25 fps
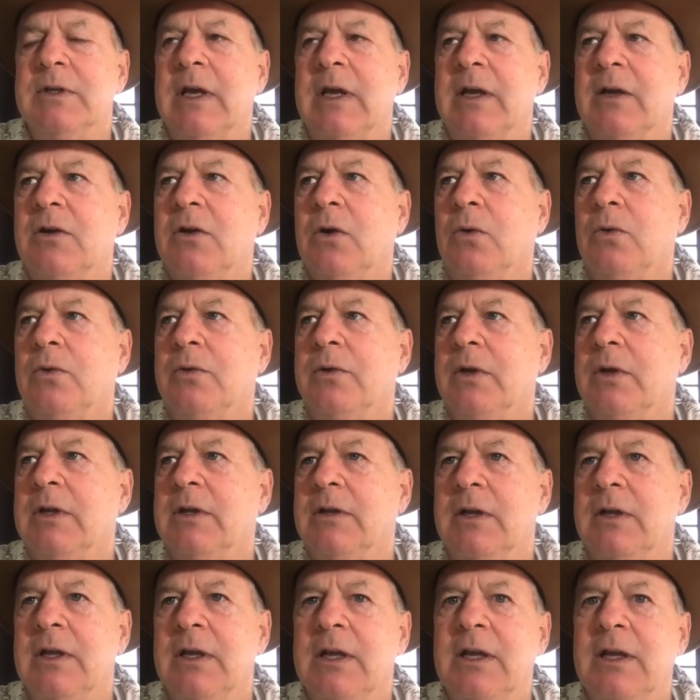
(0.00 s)
Yeah, cold.
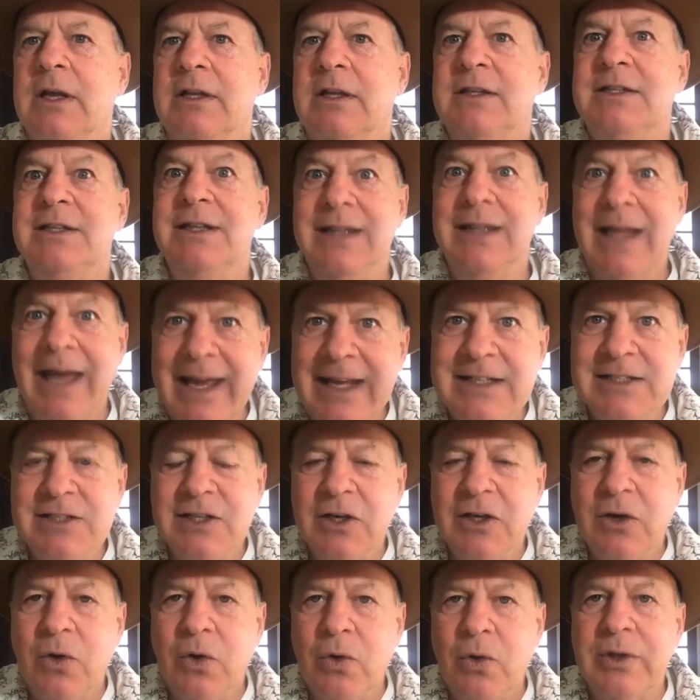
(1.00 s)
It likes
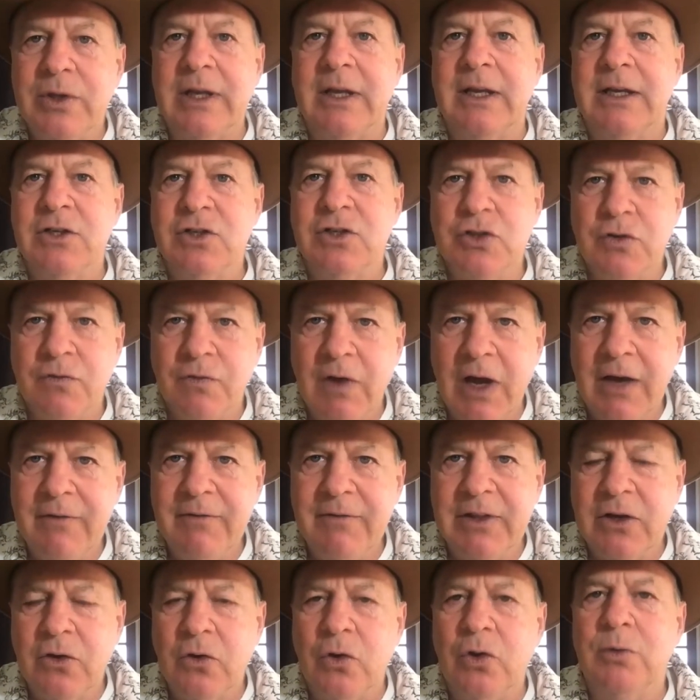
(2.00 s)
the cold and can survive
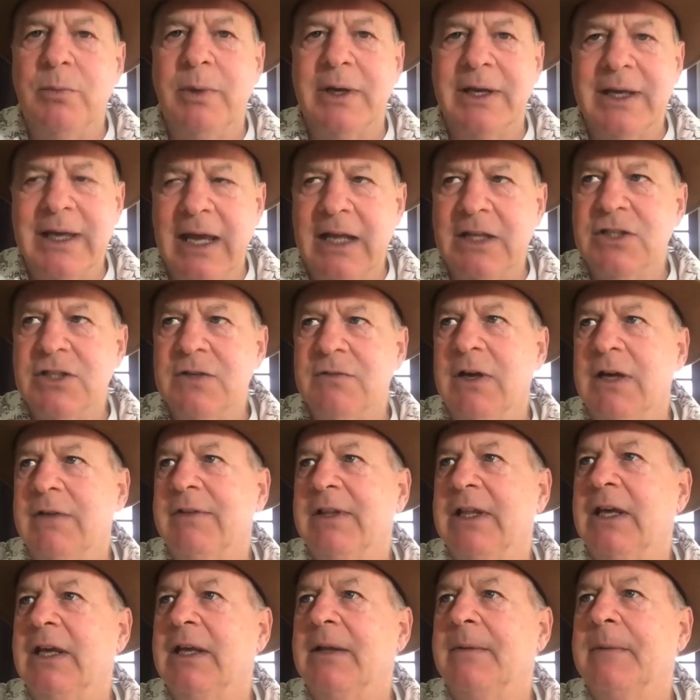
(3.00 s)
in the cold, but can't survive
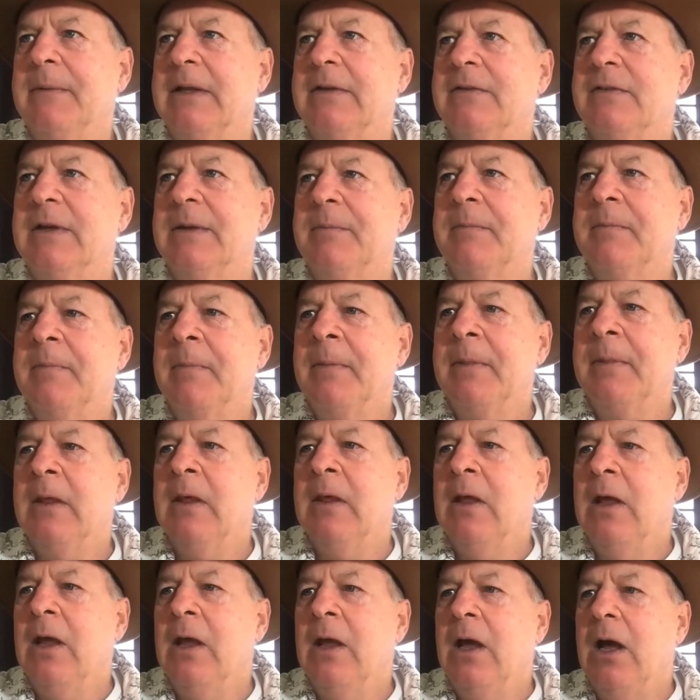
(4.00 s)
in the heat. That's it.
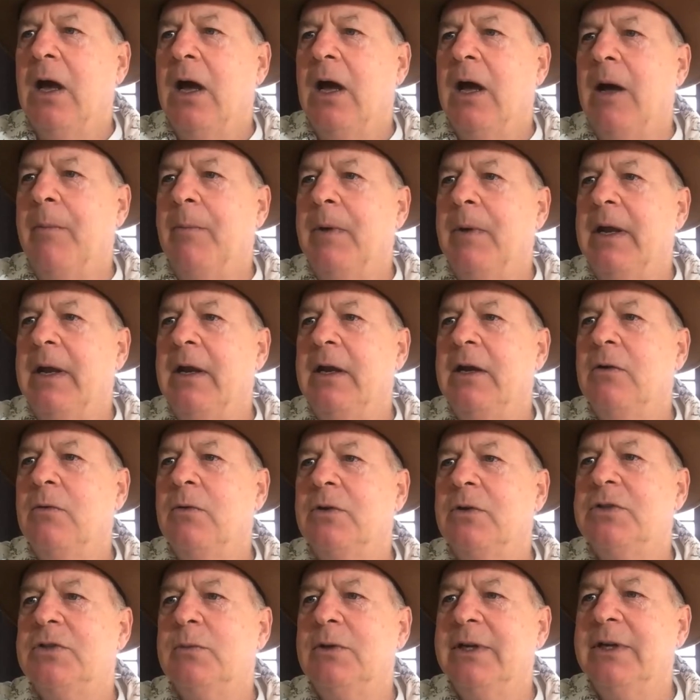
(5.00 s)
And
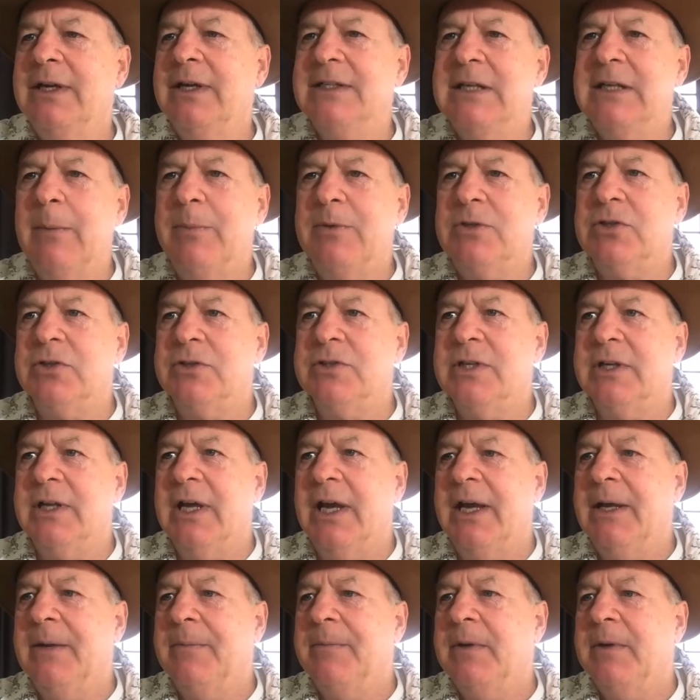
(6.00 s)
here, we're looking at temperature
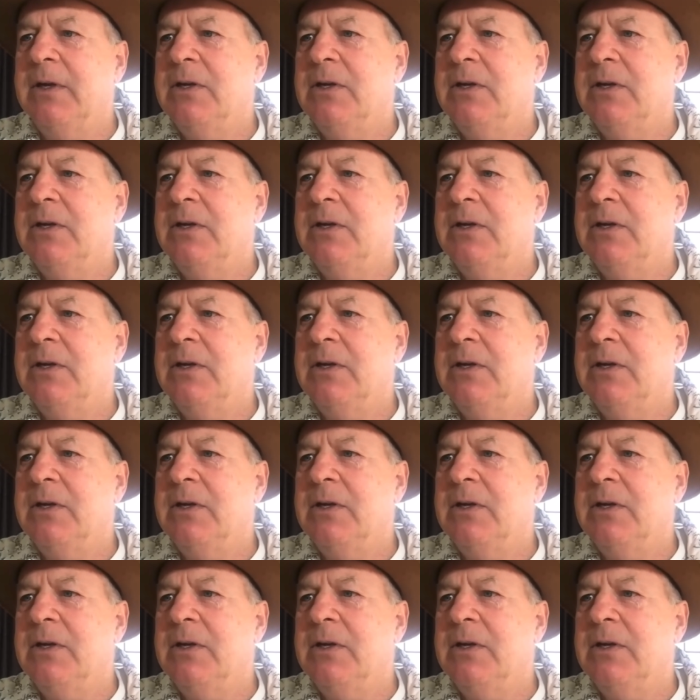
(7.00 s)
today.